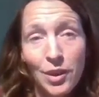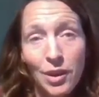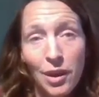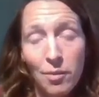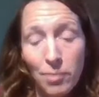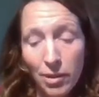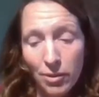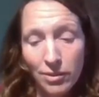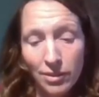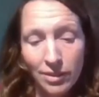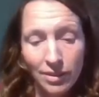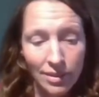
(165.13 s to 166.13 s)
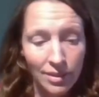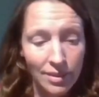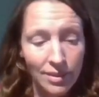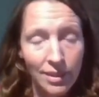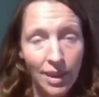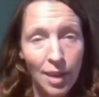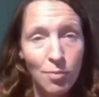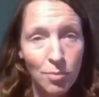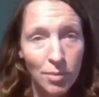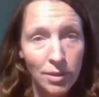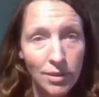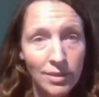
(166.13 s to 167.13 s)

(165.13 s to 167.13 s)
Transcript: about the Kuiper belt